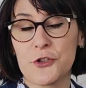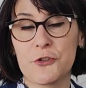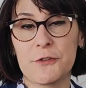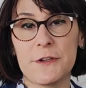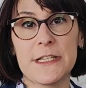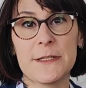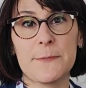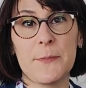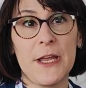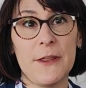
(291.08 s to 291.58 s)

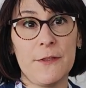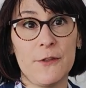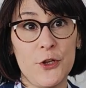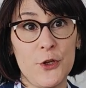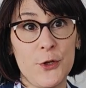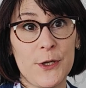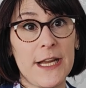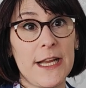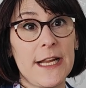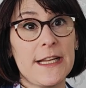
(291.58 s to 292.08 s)
countries, but in
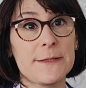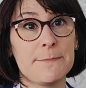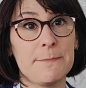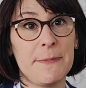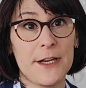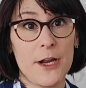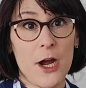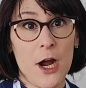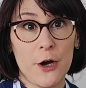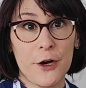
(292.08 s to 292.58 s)
the UK, it's
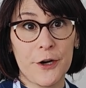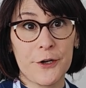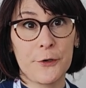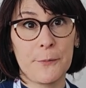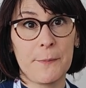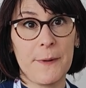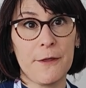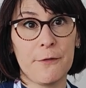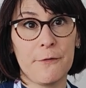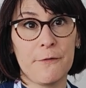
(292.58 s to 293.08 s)
made
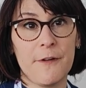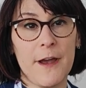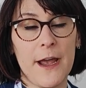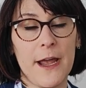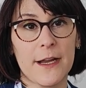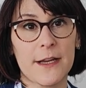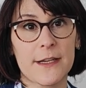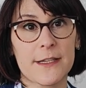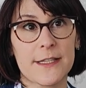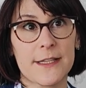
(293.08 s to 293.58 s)
harder by the
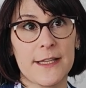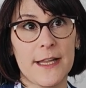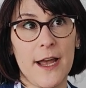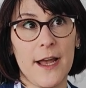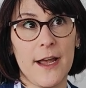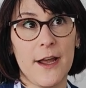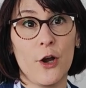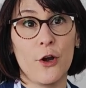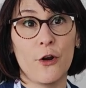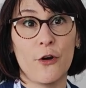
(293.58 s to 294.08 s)
fact
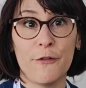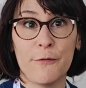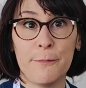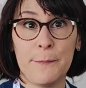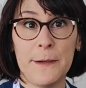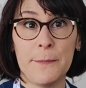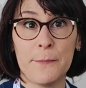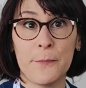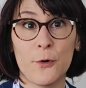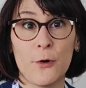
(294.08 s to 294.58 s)
that a lot
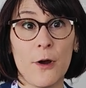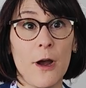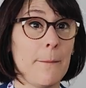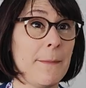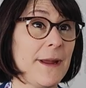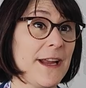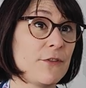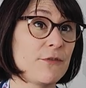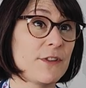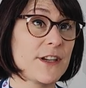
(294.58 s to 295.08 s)
of people
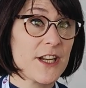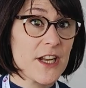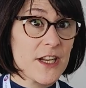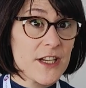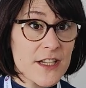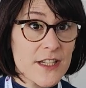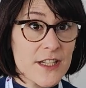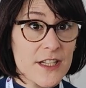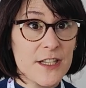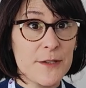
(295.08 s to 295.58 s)
are made
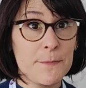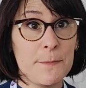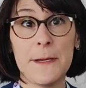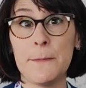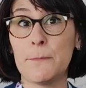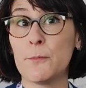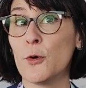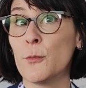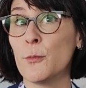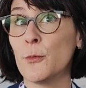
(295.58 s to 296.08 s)
redundant,
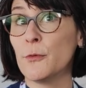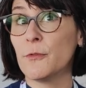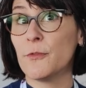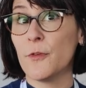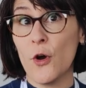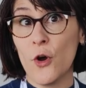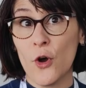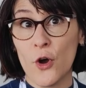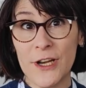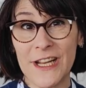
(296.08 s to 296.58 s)
people
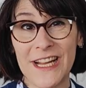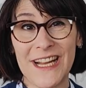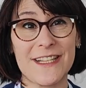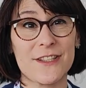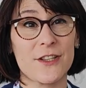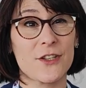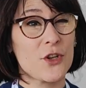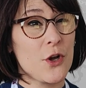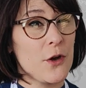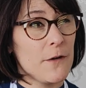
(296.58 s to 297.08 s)
move on,
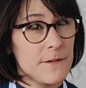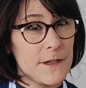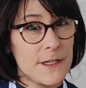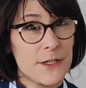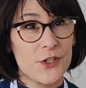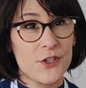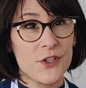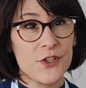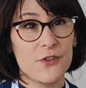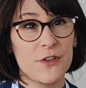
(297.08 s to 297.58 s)
it's a tough
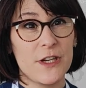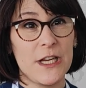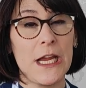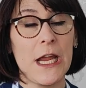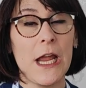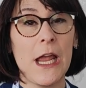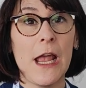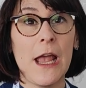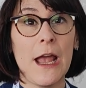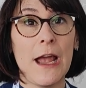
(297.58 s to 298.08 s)

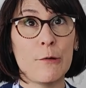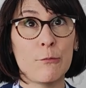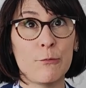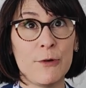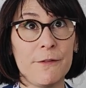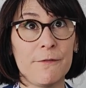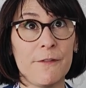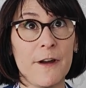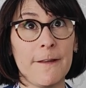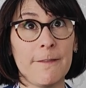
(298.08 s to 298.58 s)
industry. And
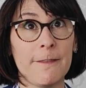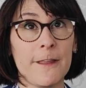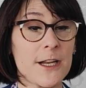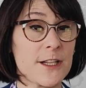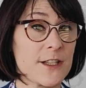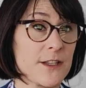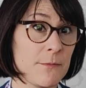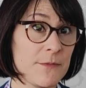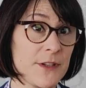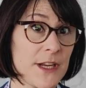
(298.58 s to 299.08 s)
we find
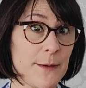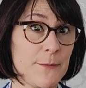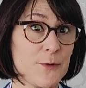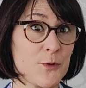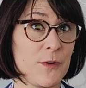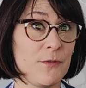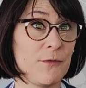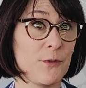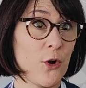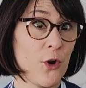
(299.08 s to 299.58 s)
that
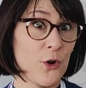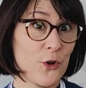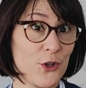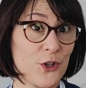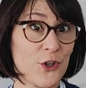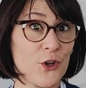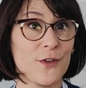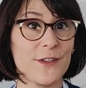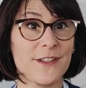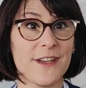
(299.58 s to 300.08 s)
sometimes we've got a
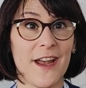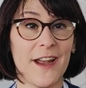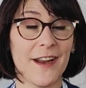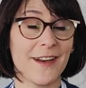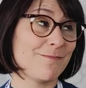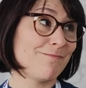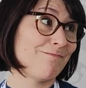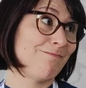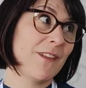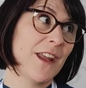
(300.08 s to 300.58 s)
good
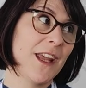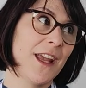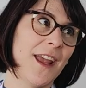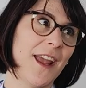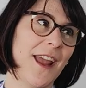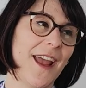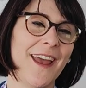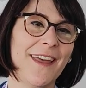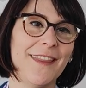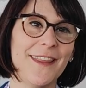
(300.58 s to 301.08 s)
contact
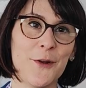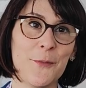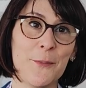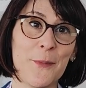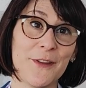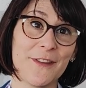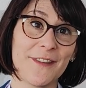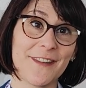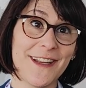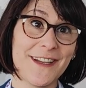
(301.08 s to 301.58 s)
and then a
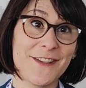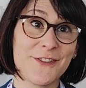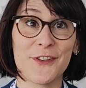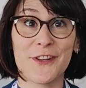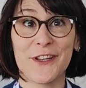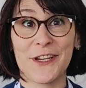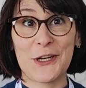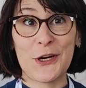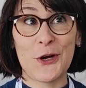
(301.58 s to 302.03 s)
month later